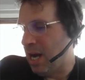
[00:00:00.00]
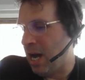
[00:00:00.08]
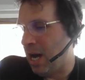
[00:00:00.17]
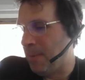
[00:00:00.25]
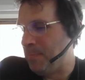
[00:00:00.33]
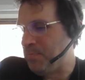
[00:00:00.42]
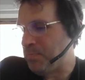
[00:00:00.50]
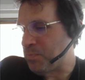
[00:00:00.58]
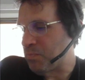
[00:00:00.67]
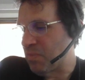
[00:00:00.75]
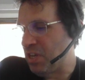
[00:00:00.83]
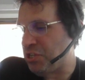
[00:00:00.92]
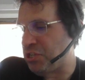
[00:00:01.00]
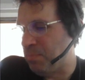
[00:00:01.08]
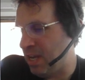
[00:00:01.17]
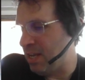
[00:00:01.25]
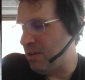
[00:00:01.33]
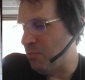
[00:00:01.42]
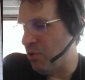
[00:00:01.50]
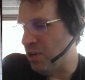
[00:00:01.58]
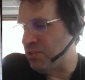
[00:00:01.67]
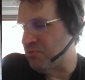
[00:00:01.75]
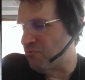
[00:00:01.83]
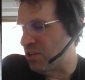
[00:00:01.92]
Um, Schmidt
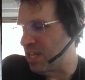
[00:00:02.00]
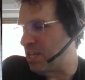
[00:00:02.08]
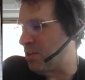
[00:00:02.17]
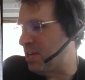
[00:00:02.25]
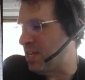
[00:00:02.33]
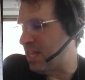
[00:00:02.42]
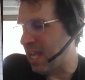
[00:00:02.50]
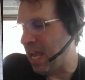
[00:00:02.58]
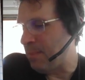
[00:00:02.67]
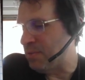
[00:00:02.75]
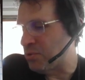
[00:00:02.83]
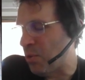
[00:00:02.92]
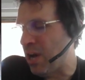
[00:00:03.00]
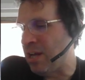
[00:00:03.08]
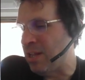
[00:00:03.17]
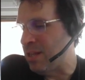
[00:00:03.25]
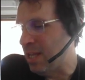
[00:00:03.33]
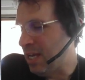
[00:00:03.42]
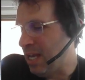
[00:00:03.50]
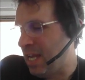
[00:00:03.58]
was really good in the game as well.